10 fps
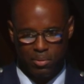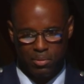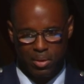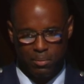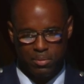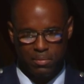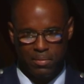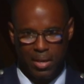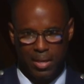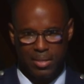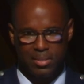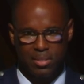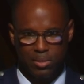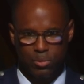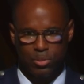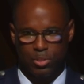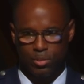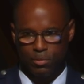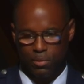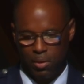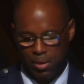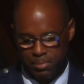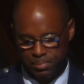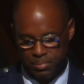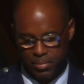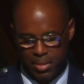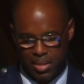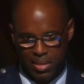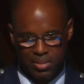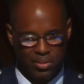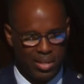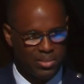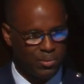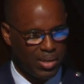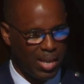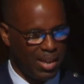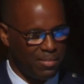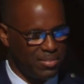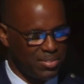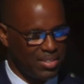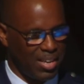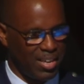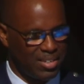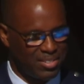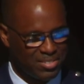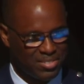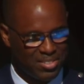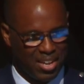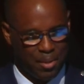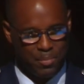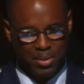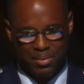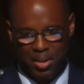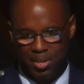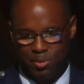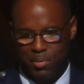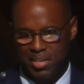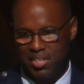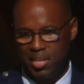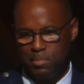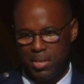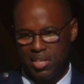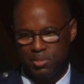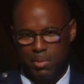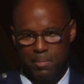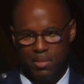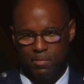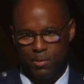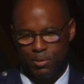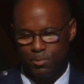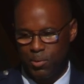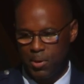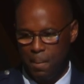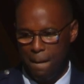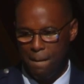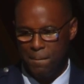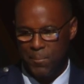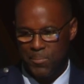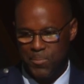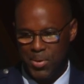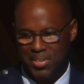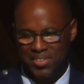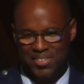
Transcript: help to find the solutions for all. So that's what I have to say, and see, I've been under my 10 minutes, maybe the first one, but.